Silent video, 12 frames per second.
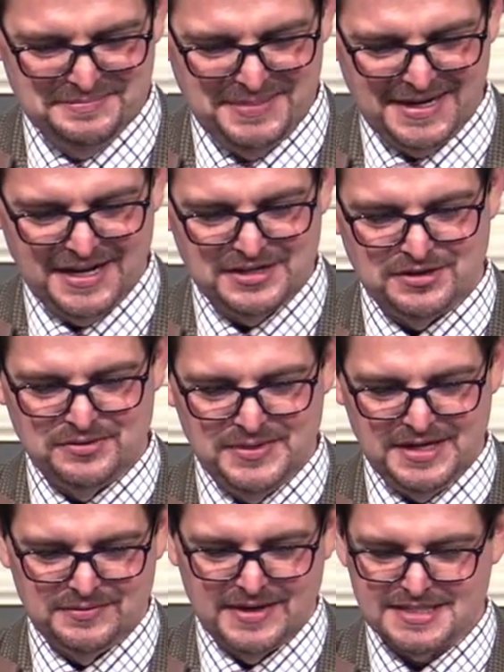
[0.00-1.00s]
But I don't
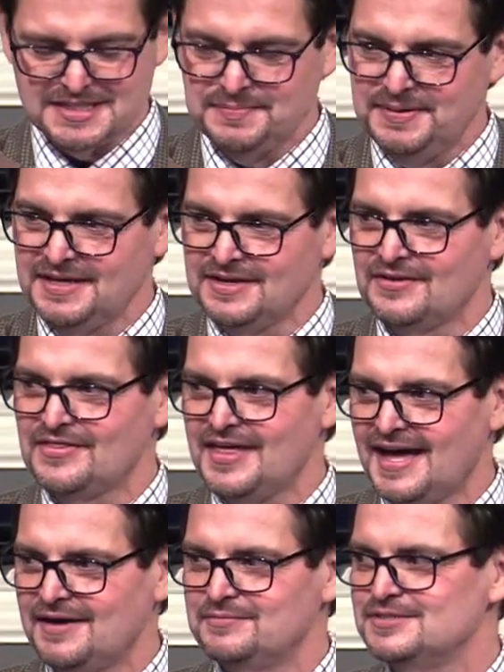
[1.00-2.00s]
read a recipe and go,
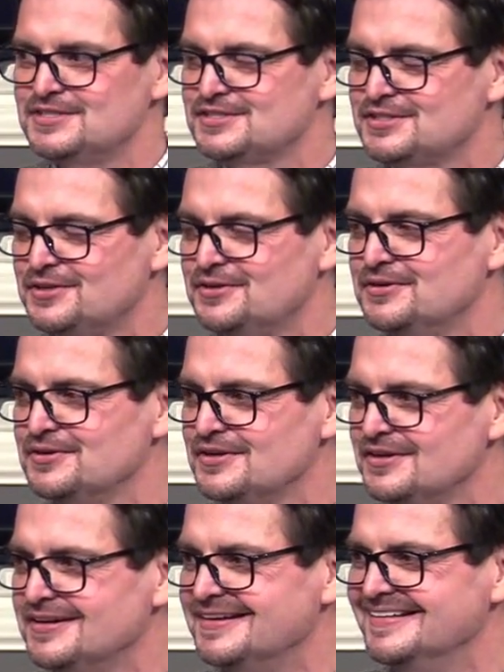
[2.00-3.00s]
that was so
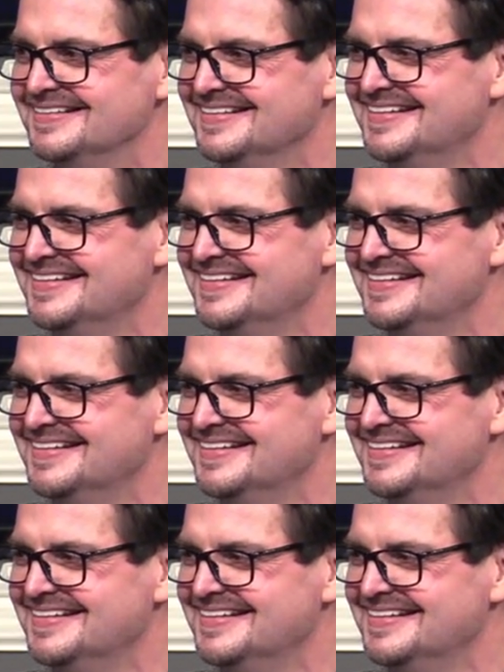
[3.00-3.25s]
good.